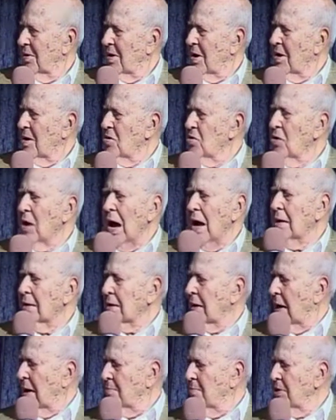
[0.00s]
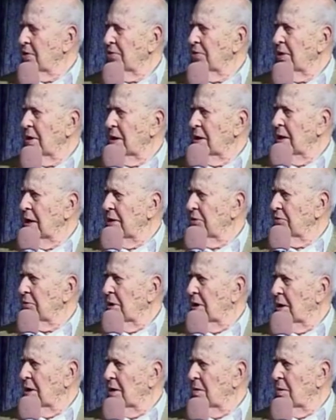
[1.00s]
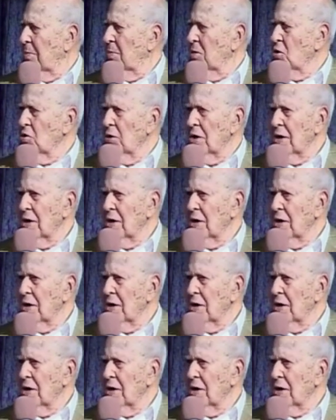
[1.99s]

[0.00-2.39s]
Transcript: And I missed the last line. I mean,